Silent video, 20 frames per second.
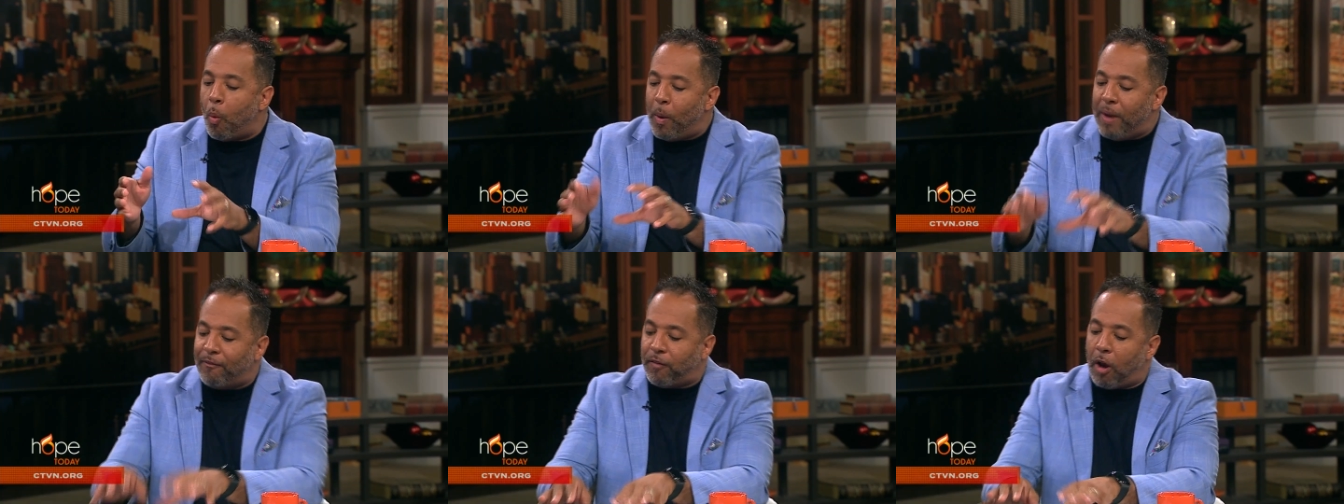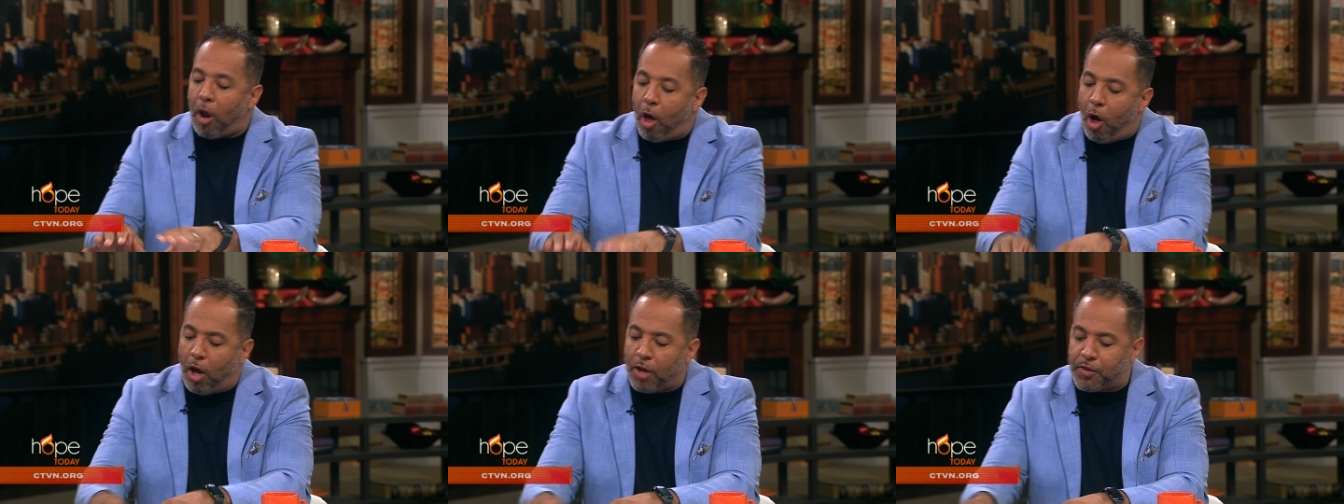We've
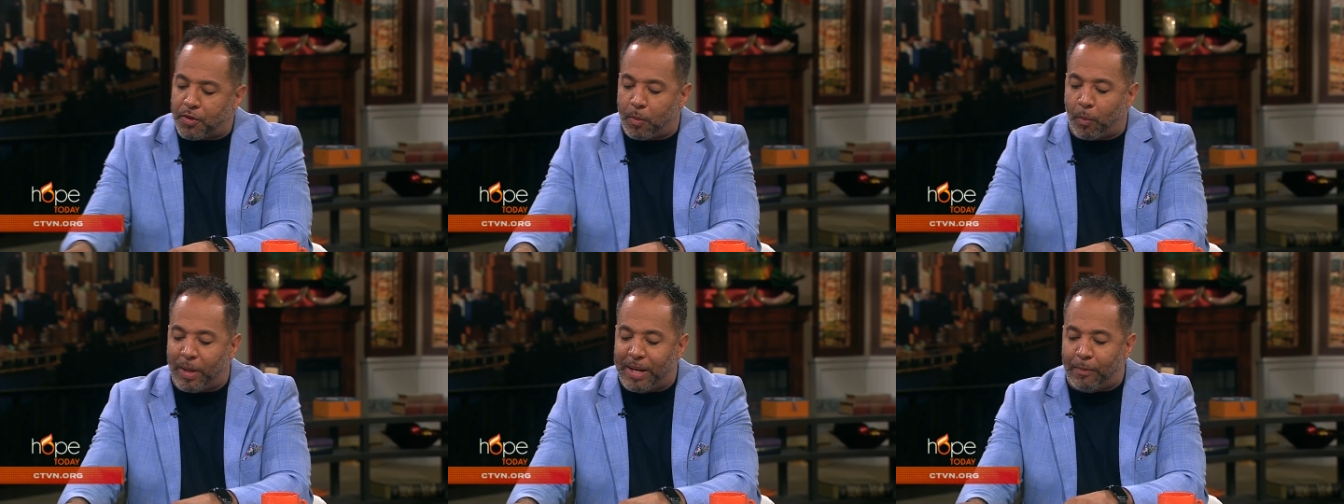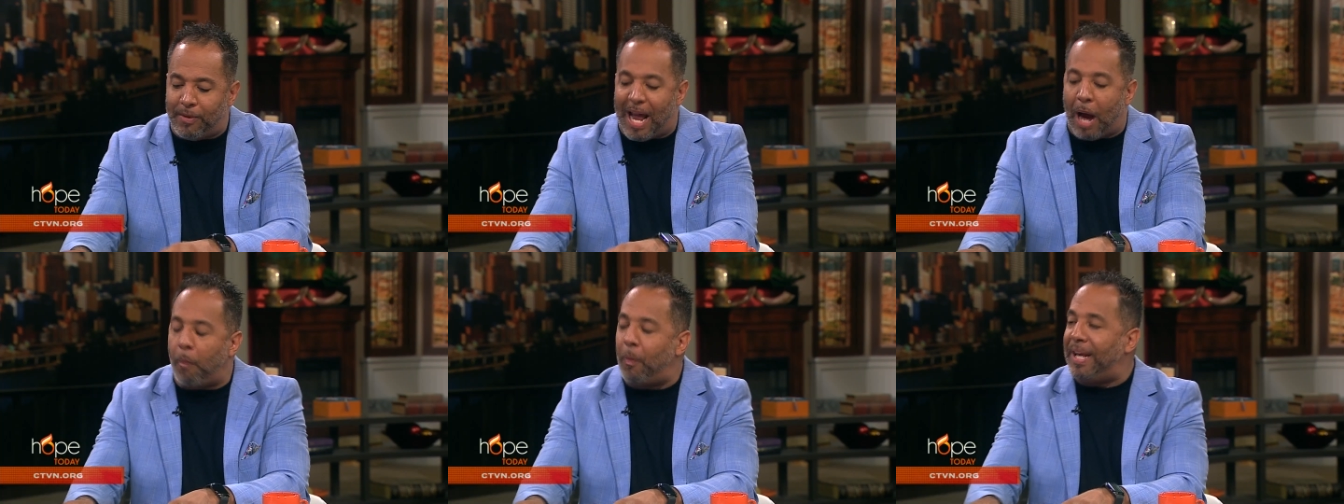lost.
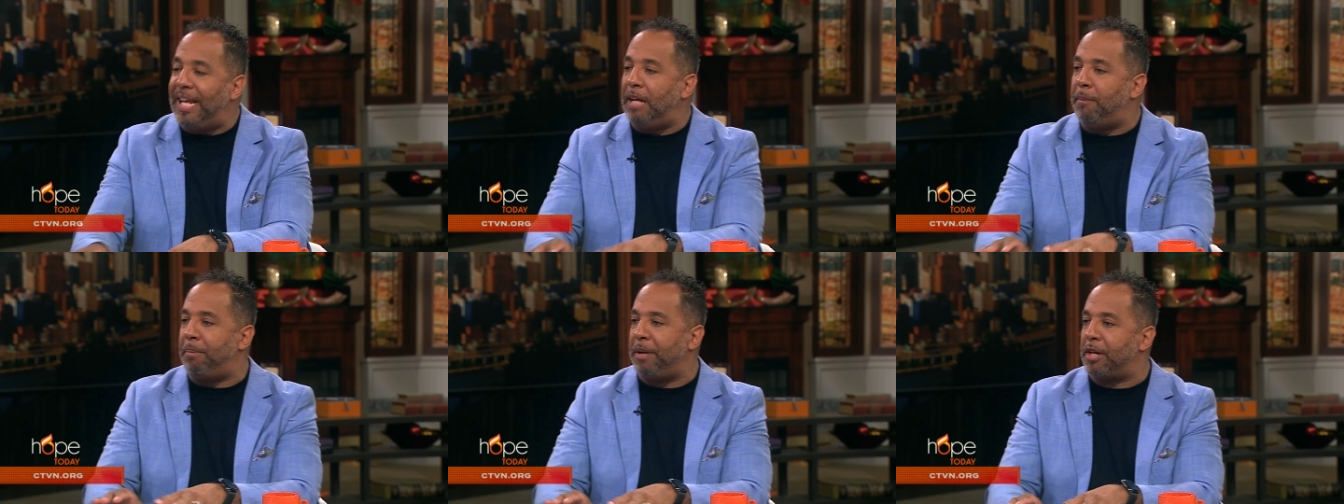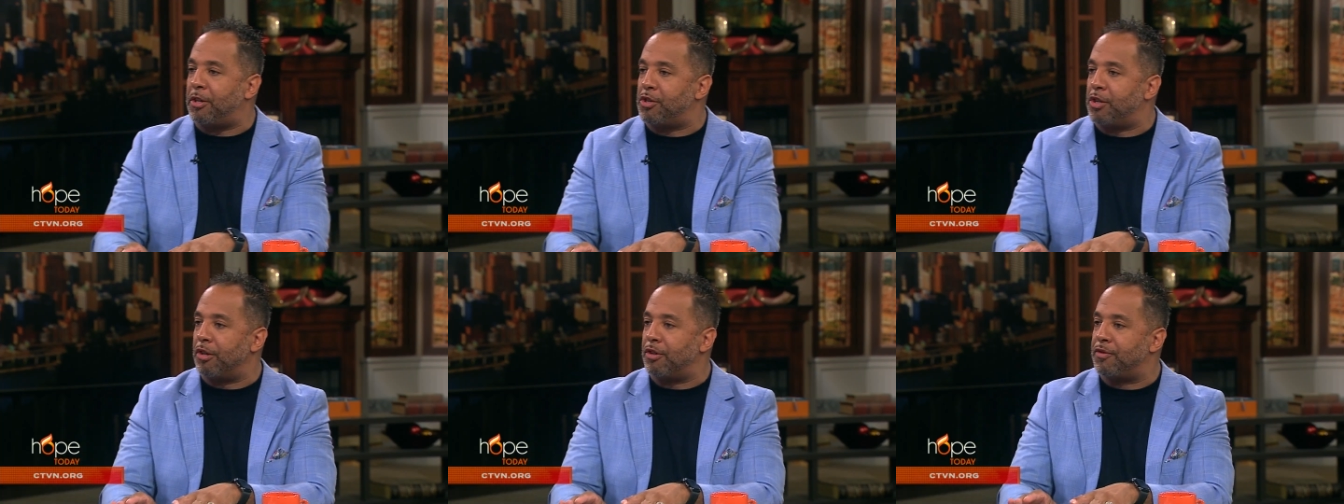We, now we need
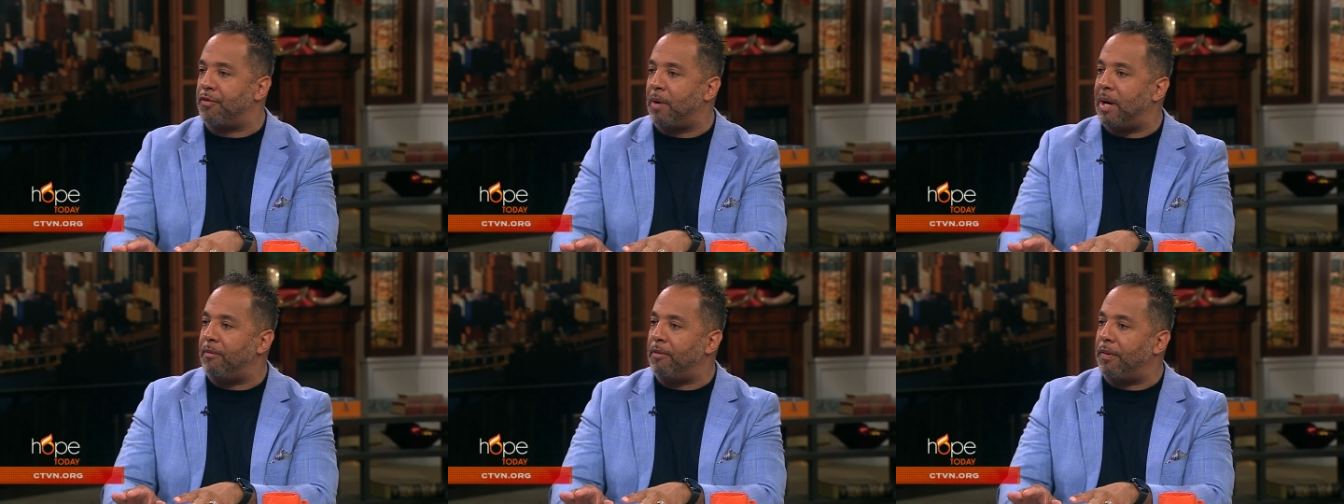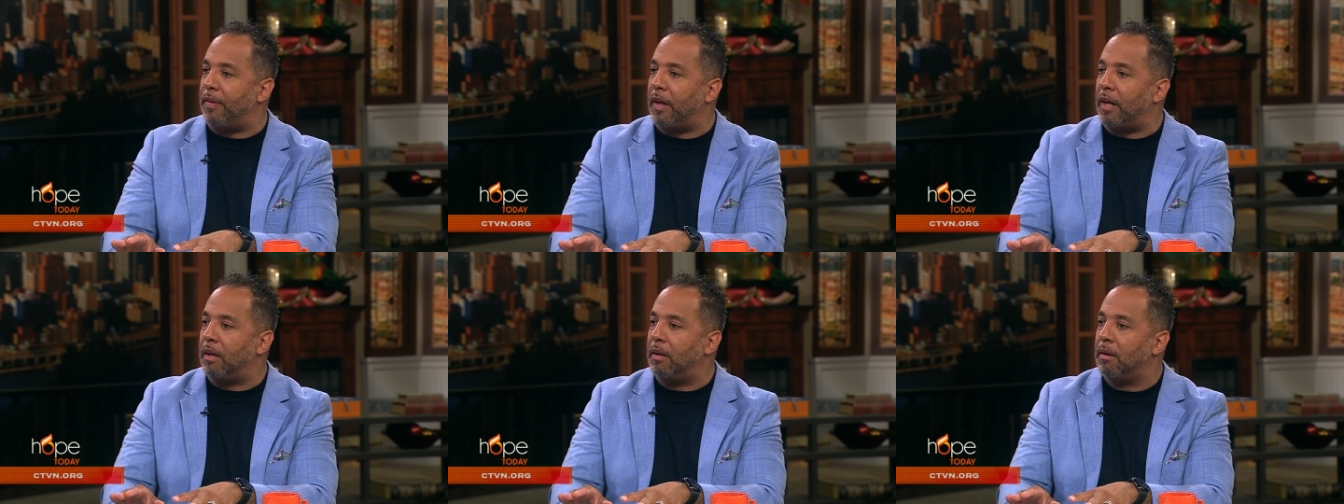pictures for
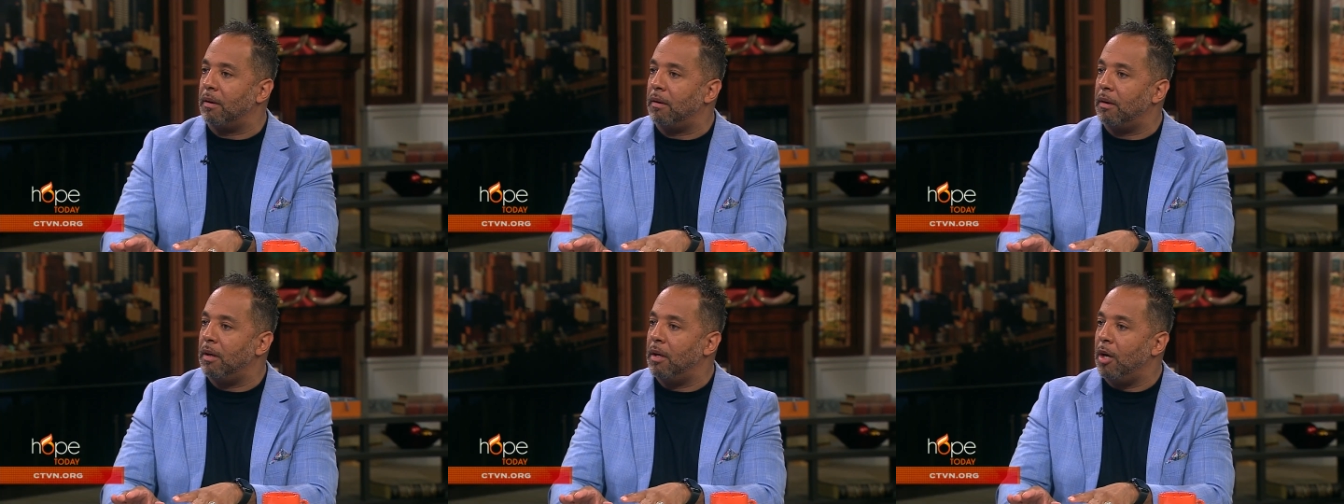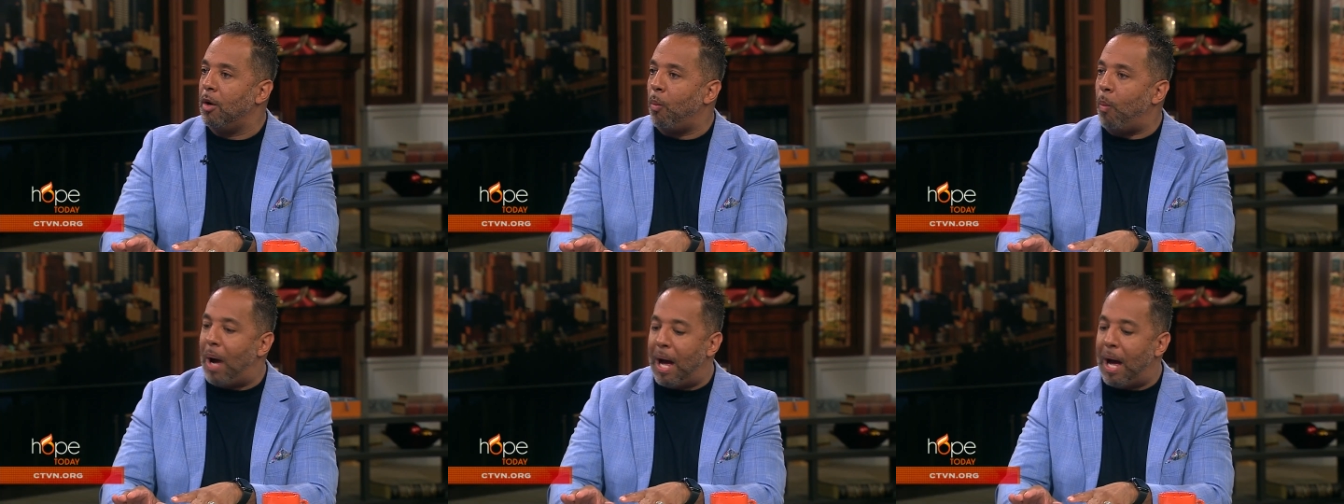everything. Mm-hmm.